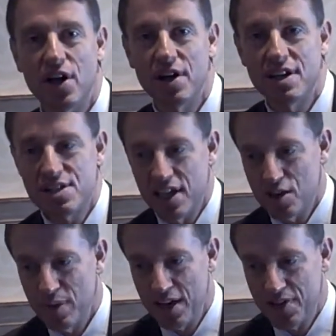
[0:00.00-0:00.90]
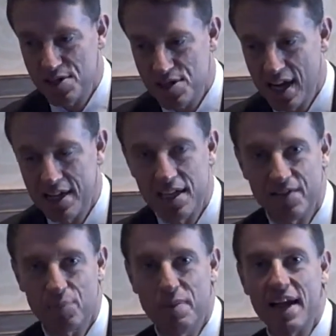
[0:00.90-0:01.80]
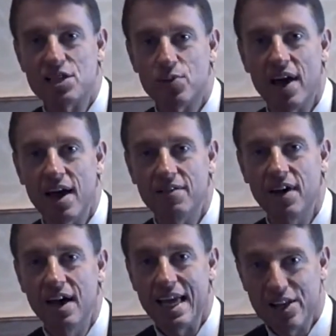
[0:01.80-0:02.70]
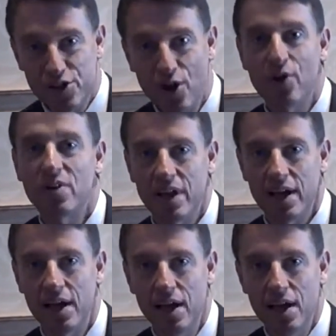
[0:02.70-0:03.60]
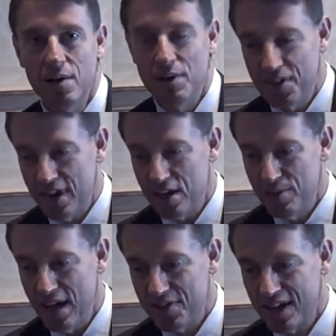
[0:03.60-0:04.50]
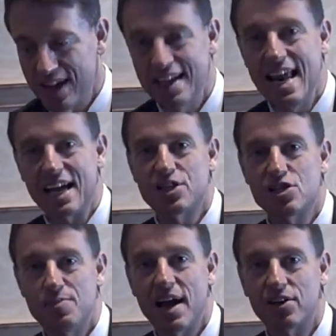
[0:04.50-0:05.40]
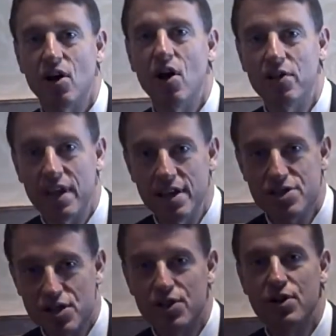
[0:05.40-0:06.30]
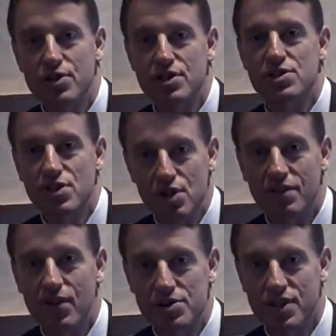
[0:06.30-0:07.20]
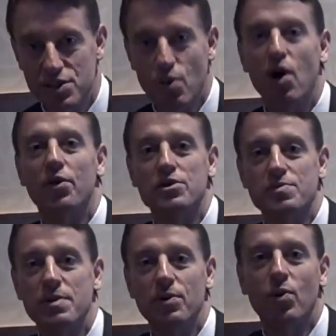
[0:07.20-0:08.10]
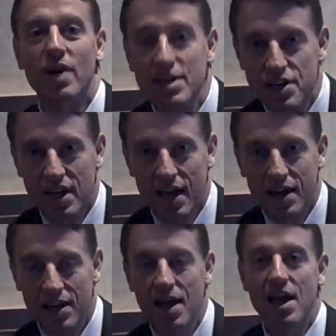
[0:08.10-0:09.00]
You just think about the scientific base we have internally, but think about the connections back to all the institutions and universities where all those people were educated